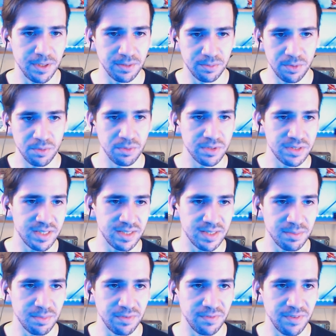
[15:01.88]
but we'll, we'll see
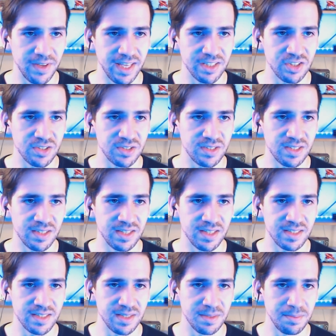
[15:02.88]
some advantages to
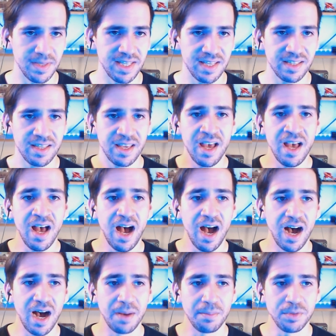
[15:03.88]
this in a minute.
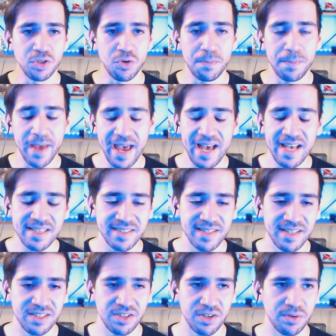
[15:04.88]
Um, you pass
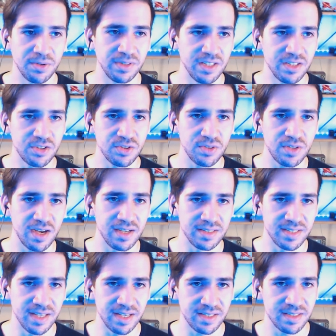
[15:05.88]
in your initial
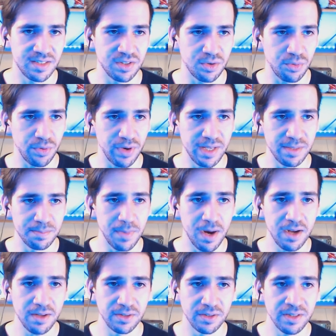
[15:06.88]
context to create
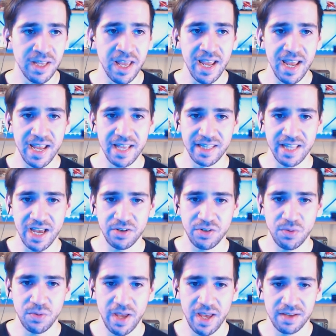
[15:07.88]
model, and now
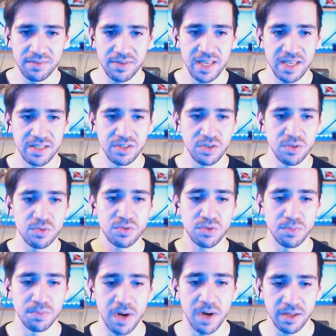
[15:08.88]
you have a
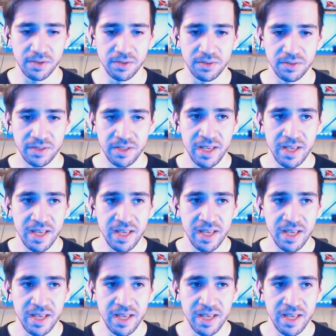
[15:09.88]
user model.